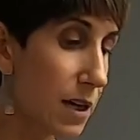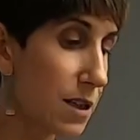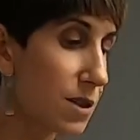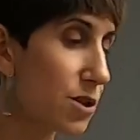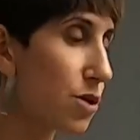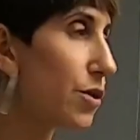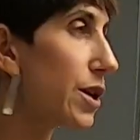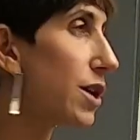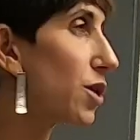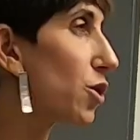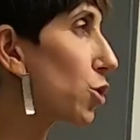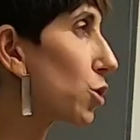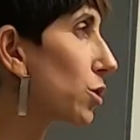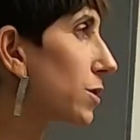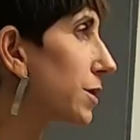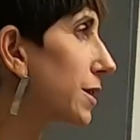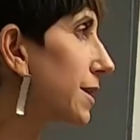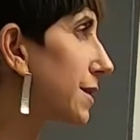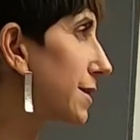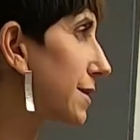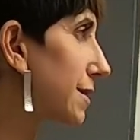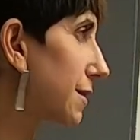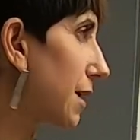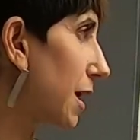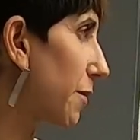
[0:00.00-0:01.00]
So the early
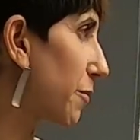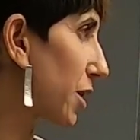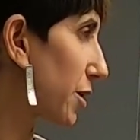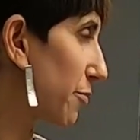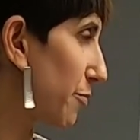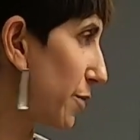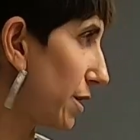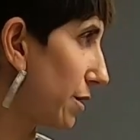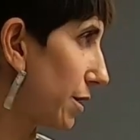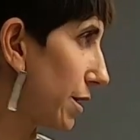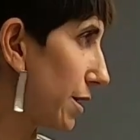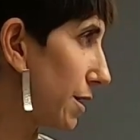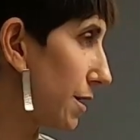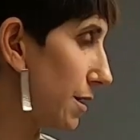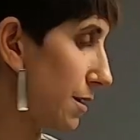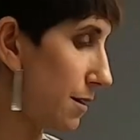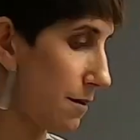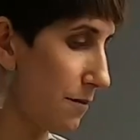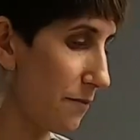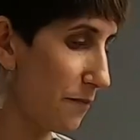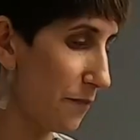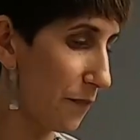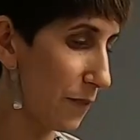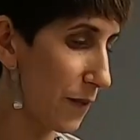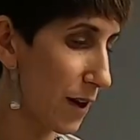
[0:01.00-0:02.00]
Islamic period
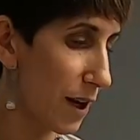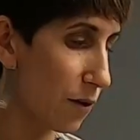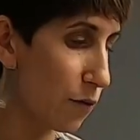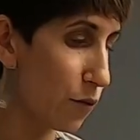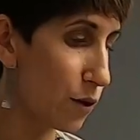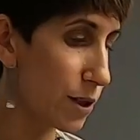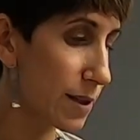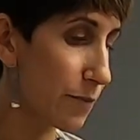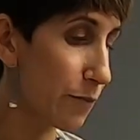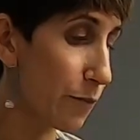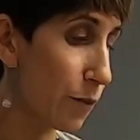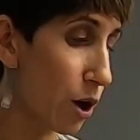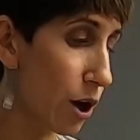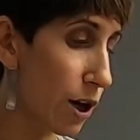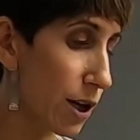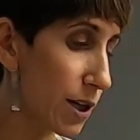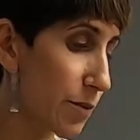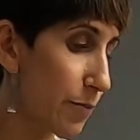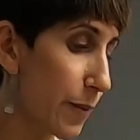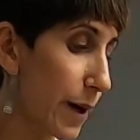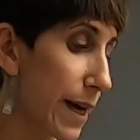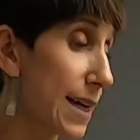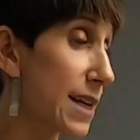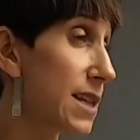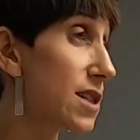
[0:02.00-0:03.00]
was
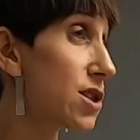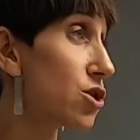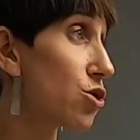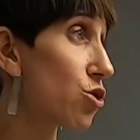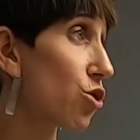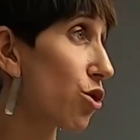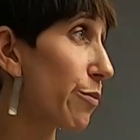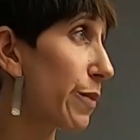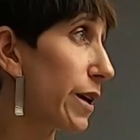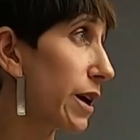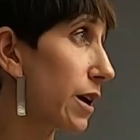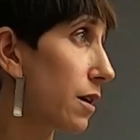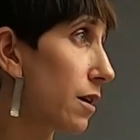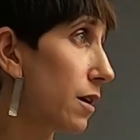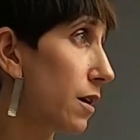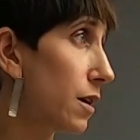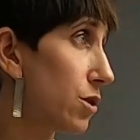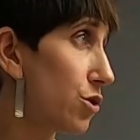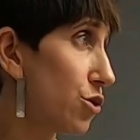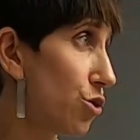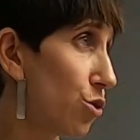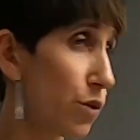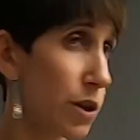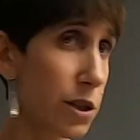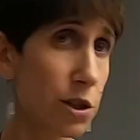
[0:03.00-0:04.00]
marked by acerbic
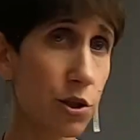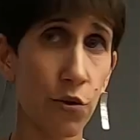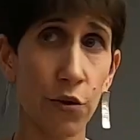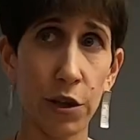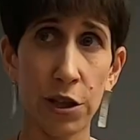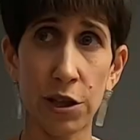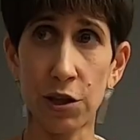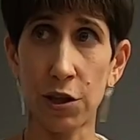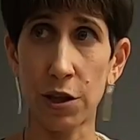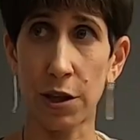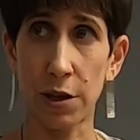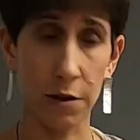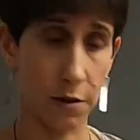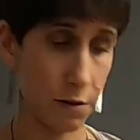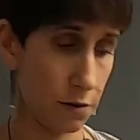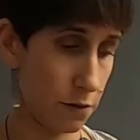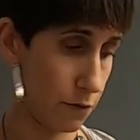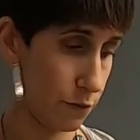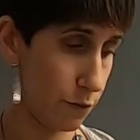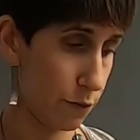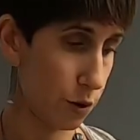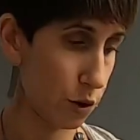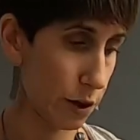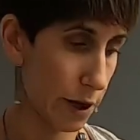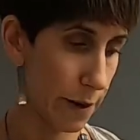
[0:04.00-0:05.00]
Jewish-Christian
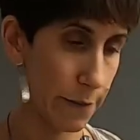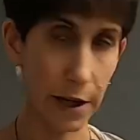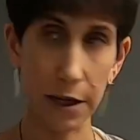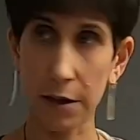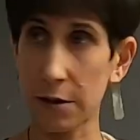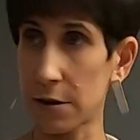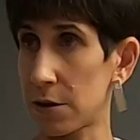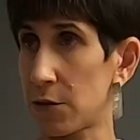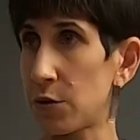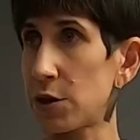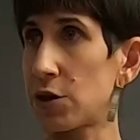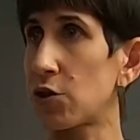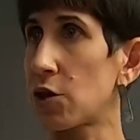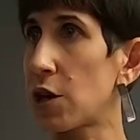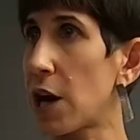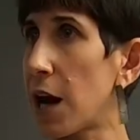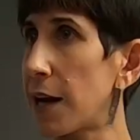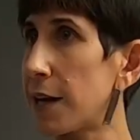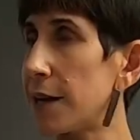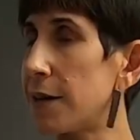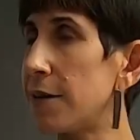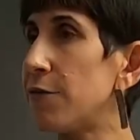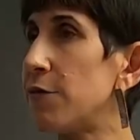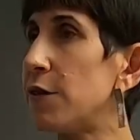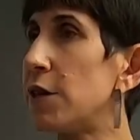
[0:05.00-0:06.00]
polemic. So we should
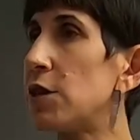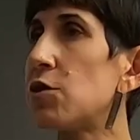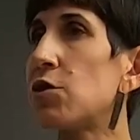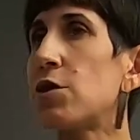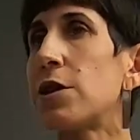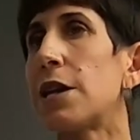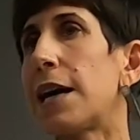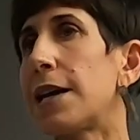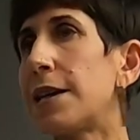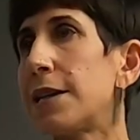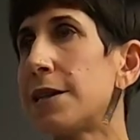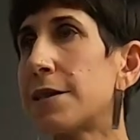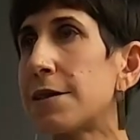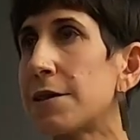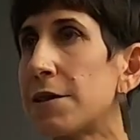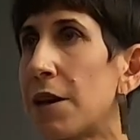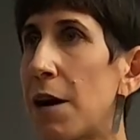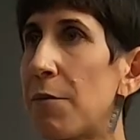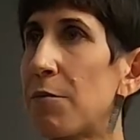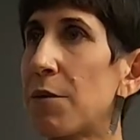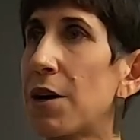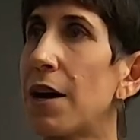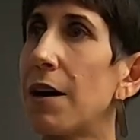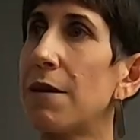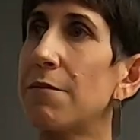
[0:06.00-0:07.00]
not envision that
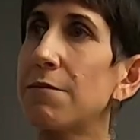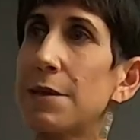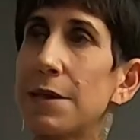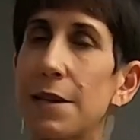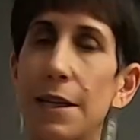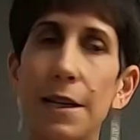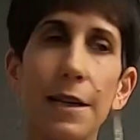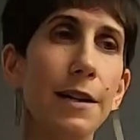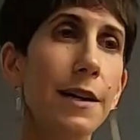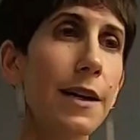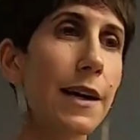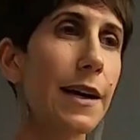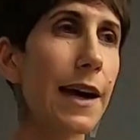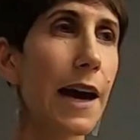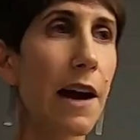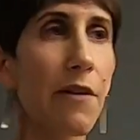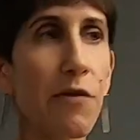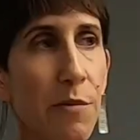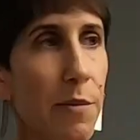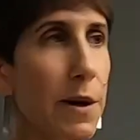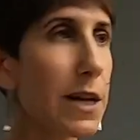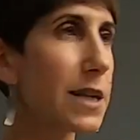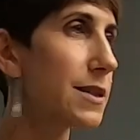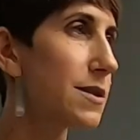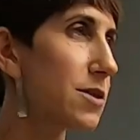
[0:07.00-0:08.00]
Islam comes and
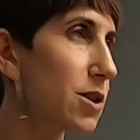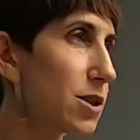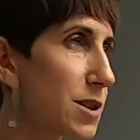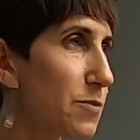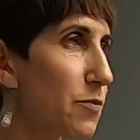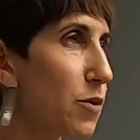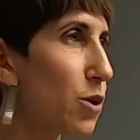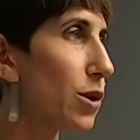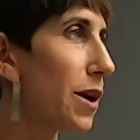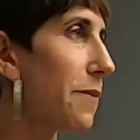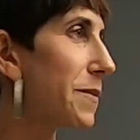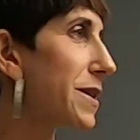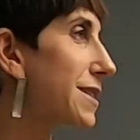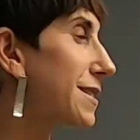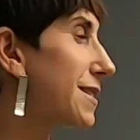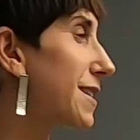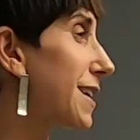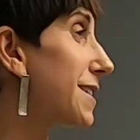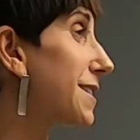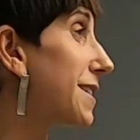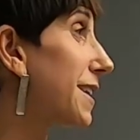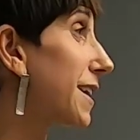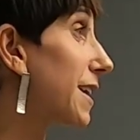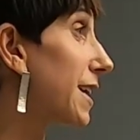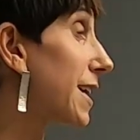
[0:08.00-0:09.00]
everybody starts
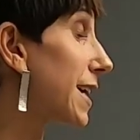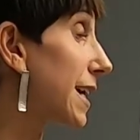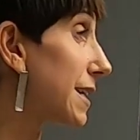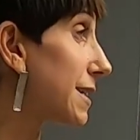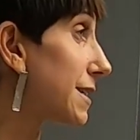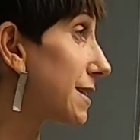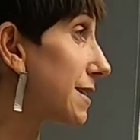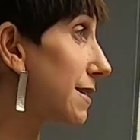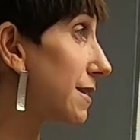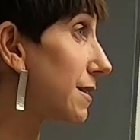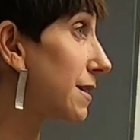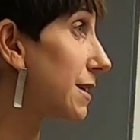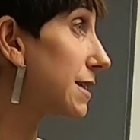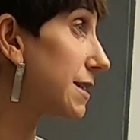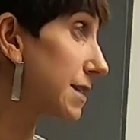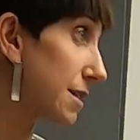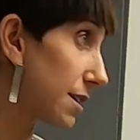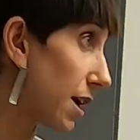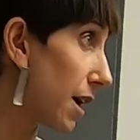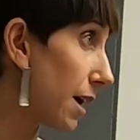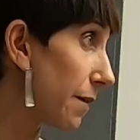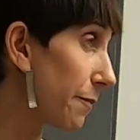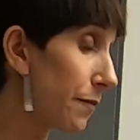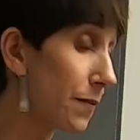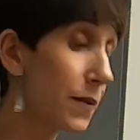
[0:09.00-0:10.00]
polemicizing against
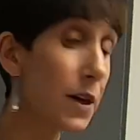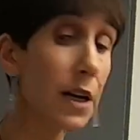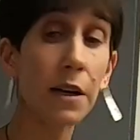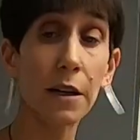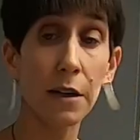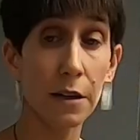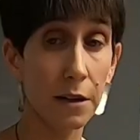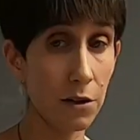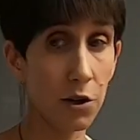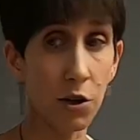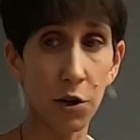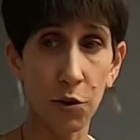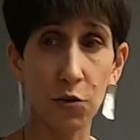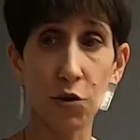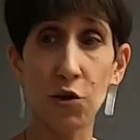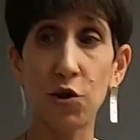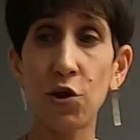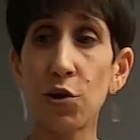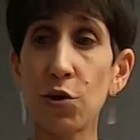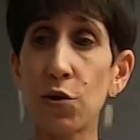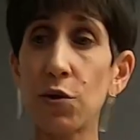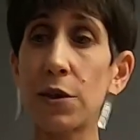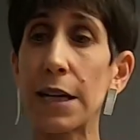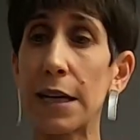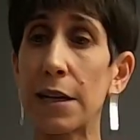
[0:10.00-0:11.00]
Islam. No,
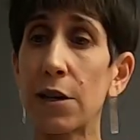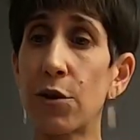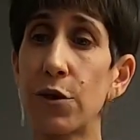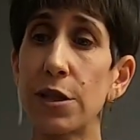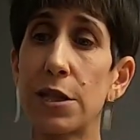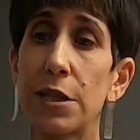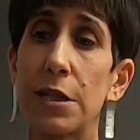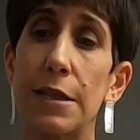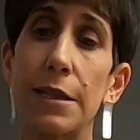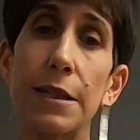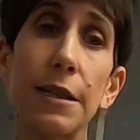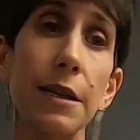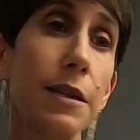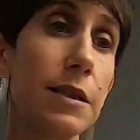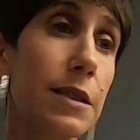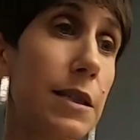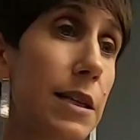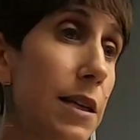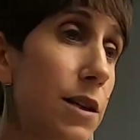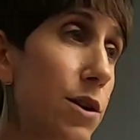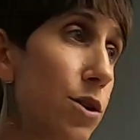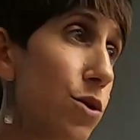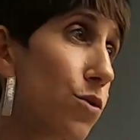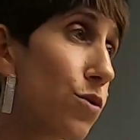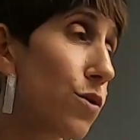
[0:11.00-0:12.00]
Jews and Christians
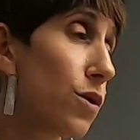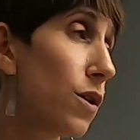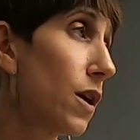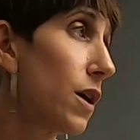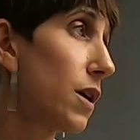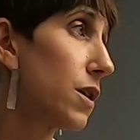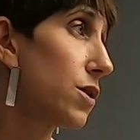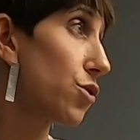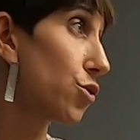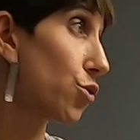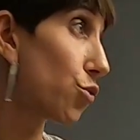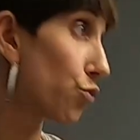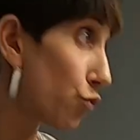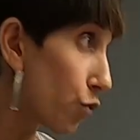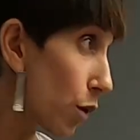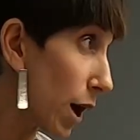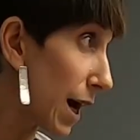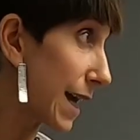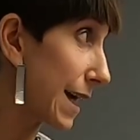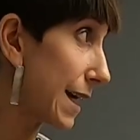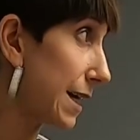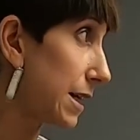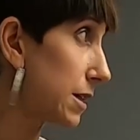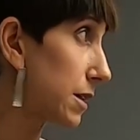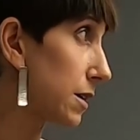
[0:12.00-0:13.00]
continued to
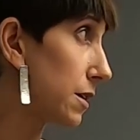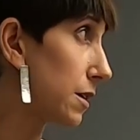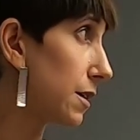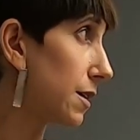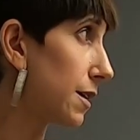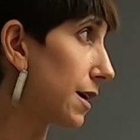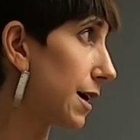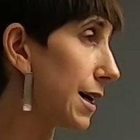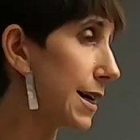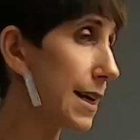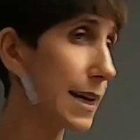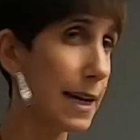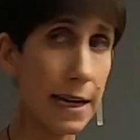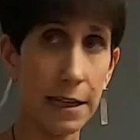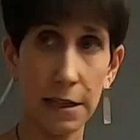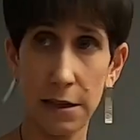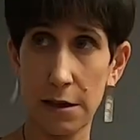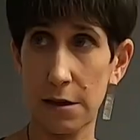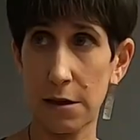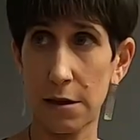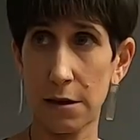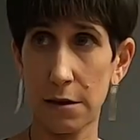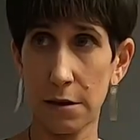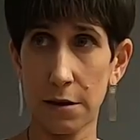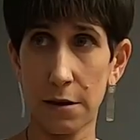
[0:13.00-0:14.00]
write
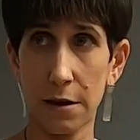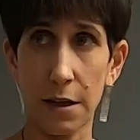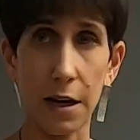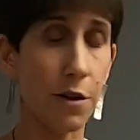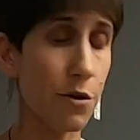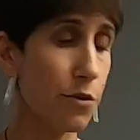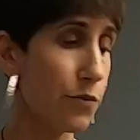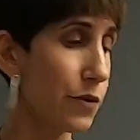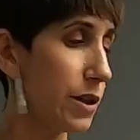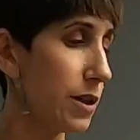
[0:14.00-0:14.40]
against the other